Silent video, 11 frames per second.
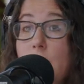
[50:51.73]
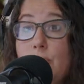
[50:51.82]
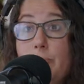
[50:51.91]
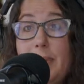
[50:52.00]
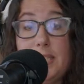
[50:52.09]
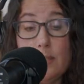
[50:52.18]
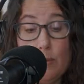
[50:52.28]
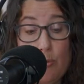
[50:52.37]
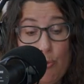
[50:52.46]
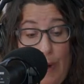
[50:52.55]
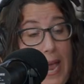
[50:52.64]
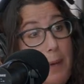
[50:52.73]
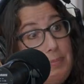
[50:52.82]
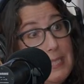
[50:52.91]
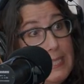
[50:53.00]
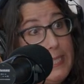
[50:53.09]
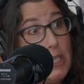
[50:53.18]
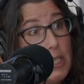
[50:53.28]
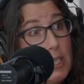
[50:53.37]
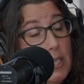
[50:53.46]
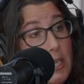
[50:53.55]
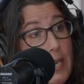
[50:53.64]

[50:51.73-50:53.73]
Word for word: So basically, we wrapped here